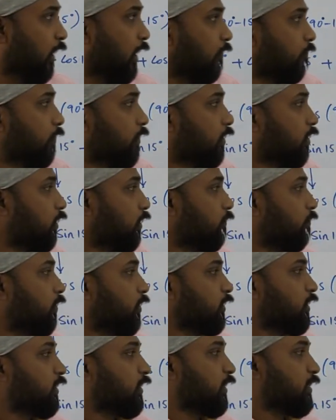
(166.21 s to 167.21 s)
I will
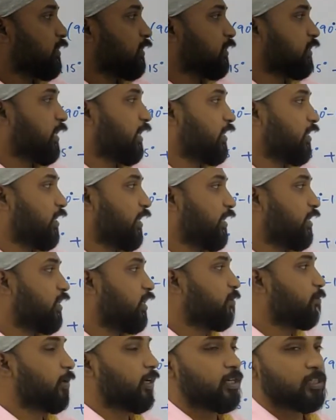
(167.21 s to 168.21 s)
convert that as sine
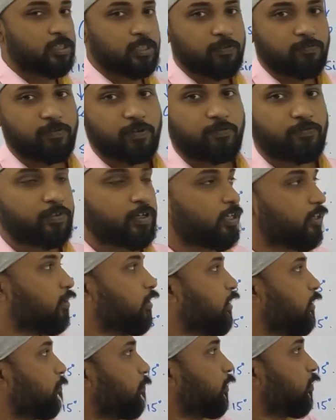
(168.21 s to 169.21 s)
90 minus of
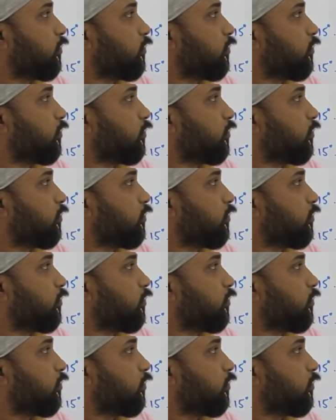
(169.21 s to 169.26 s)
15,